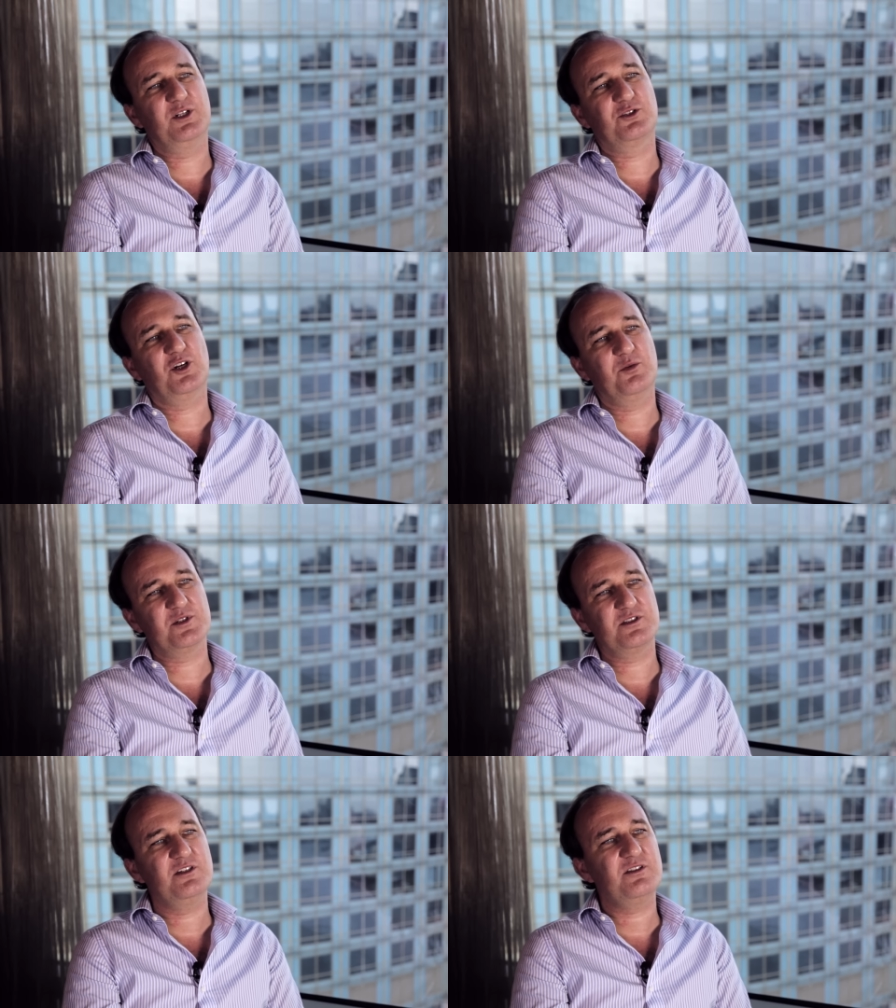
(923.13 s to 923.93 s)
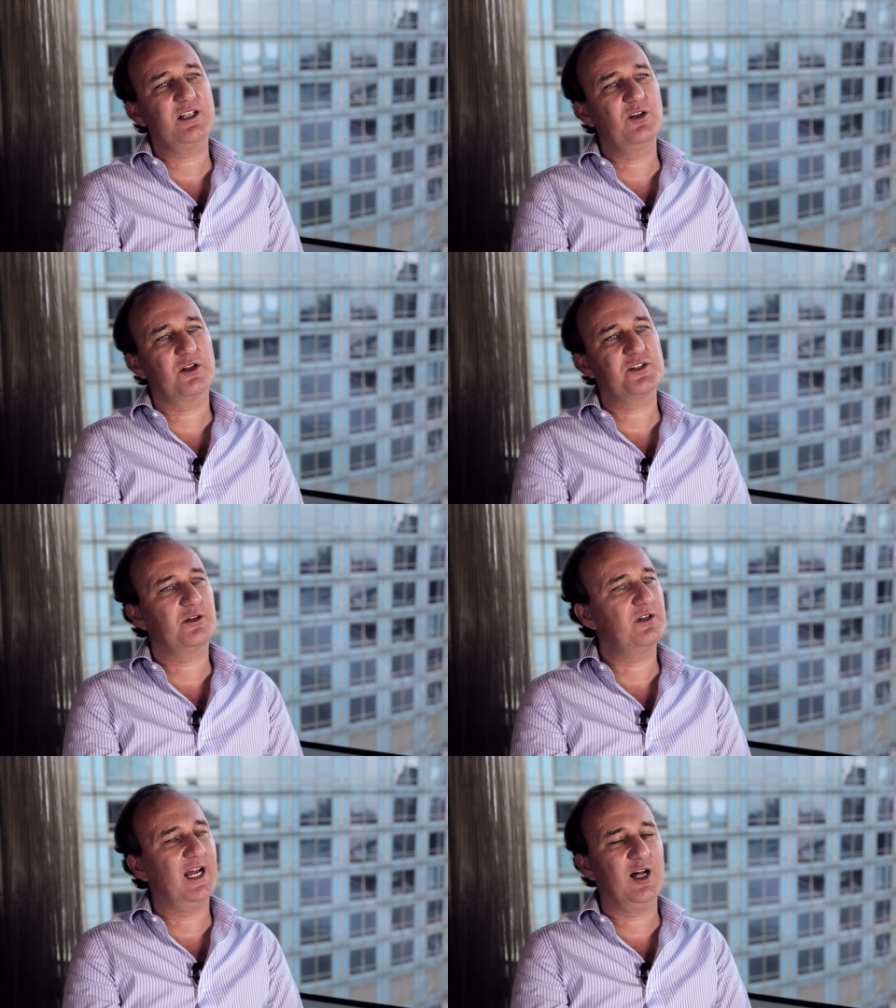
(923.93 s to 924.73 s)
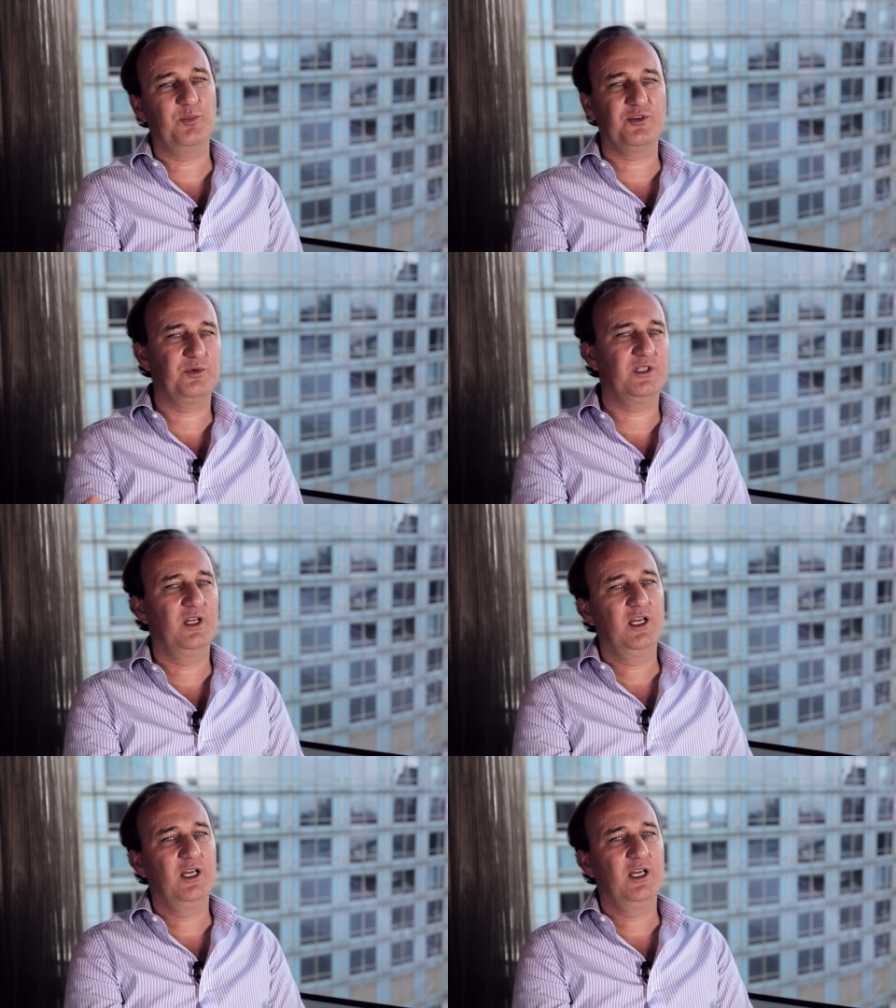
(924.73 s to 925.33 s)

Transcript: with Otonomos, this technology could help us with